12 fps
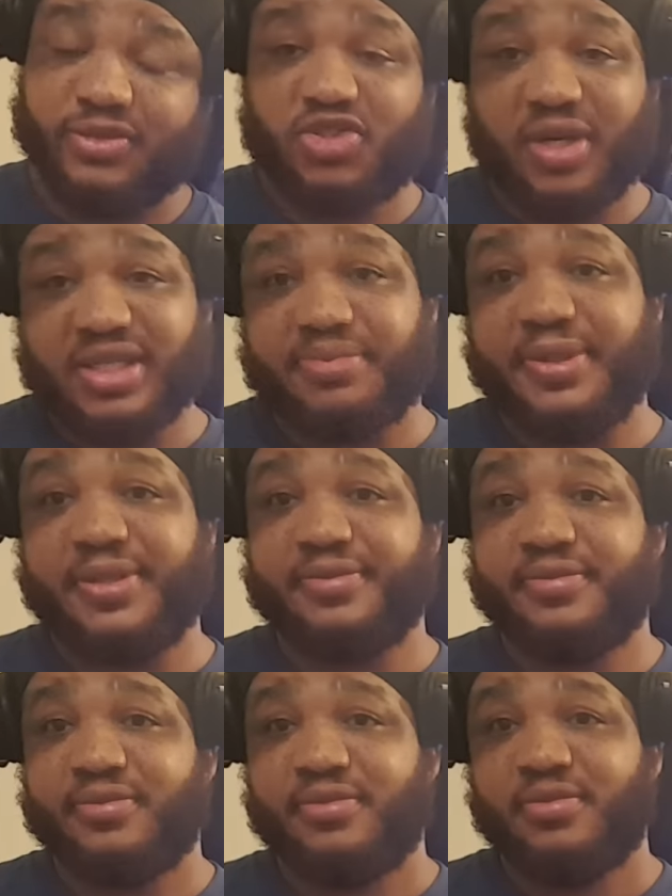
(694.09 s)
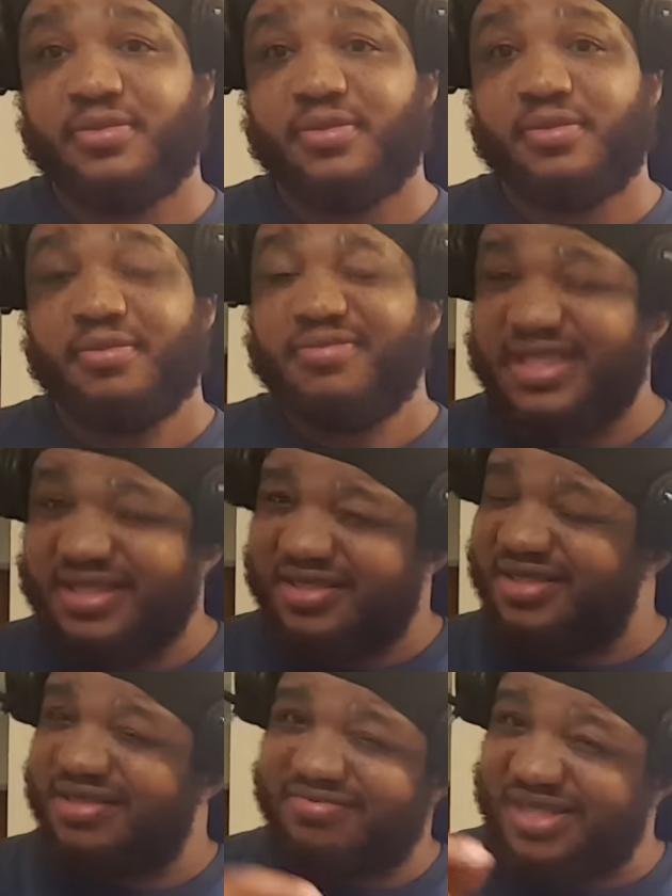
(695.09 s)
Trust me.
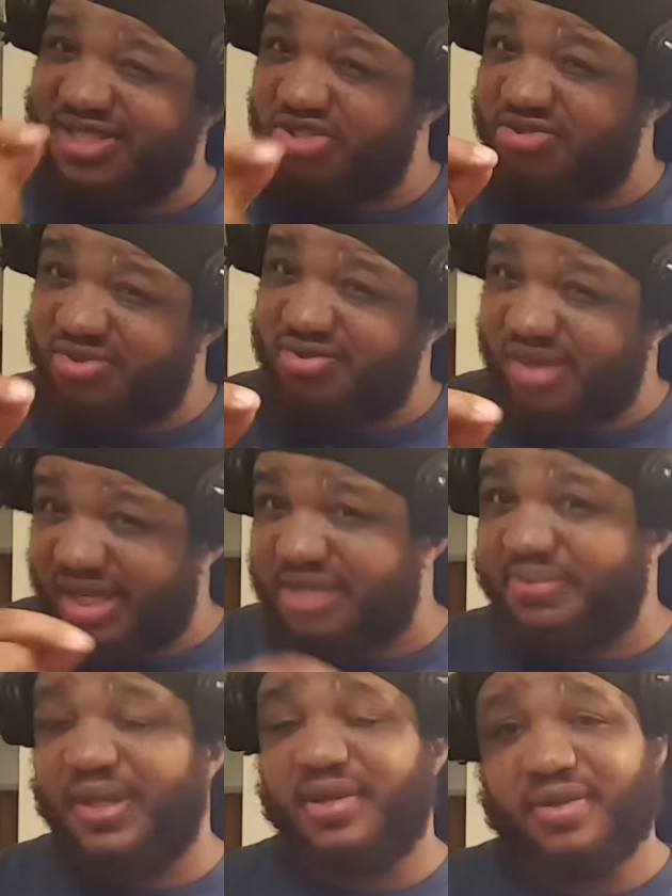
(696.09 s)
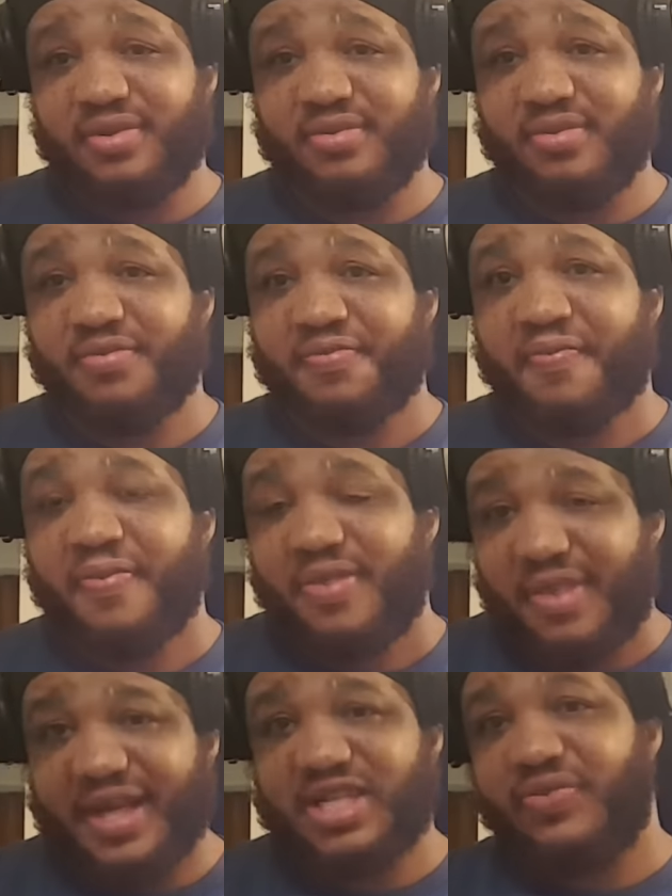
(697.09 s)
Just, just trust me.
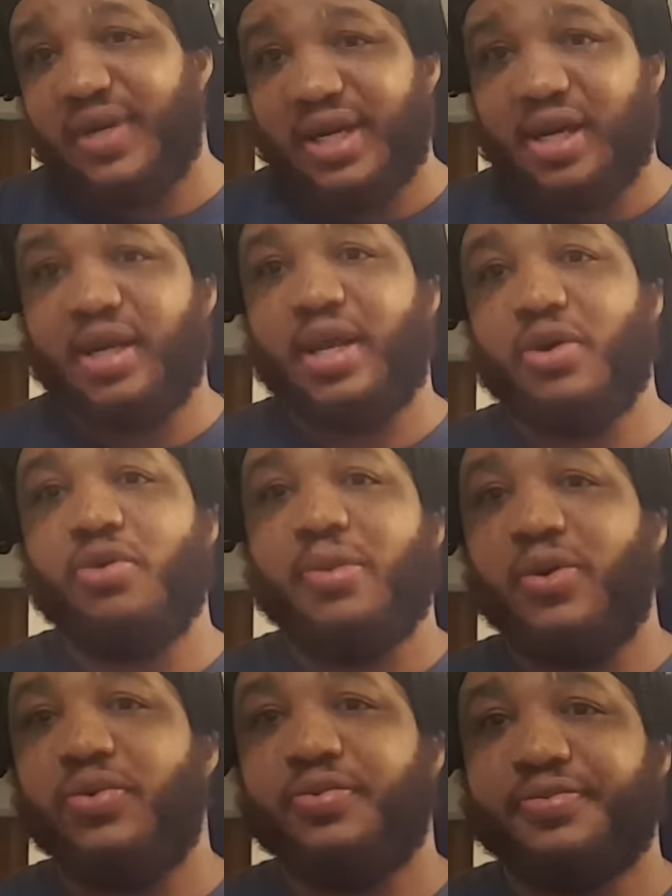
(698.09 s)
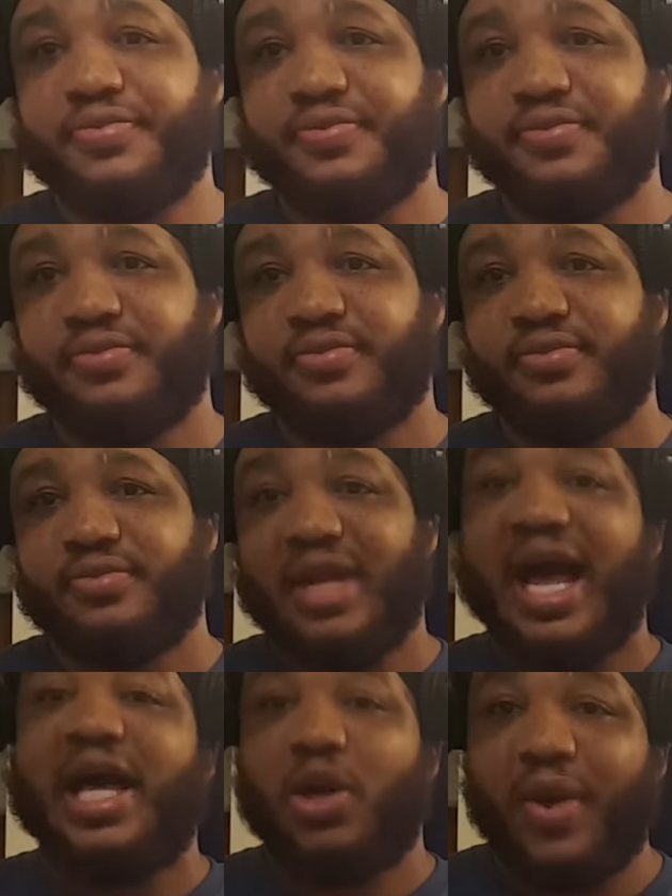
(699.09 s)
That's running in Neo mode.
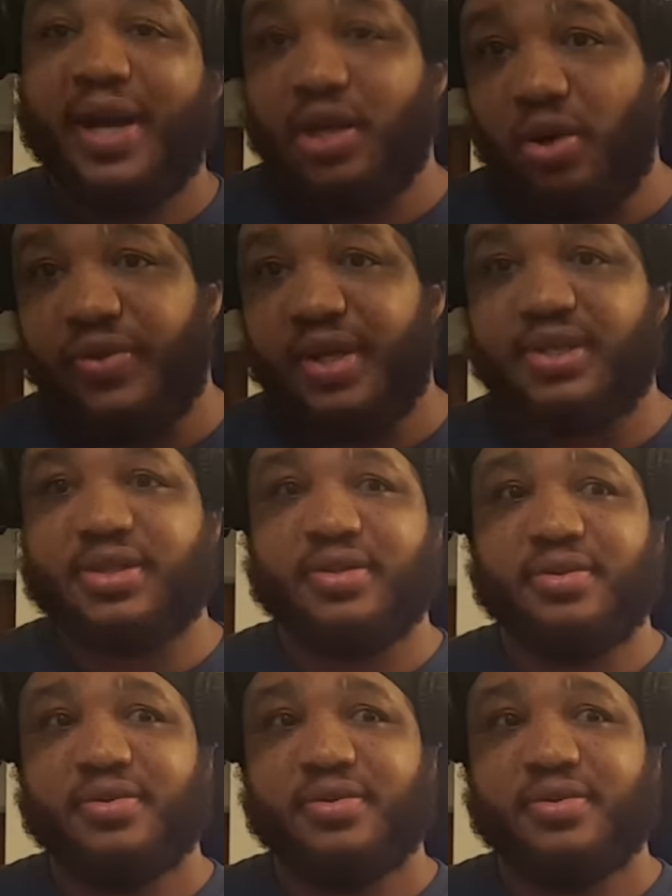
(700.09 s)
How do I know this?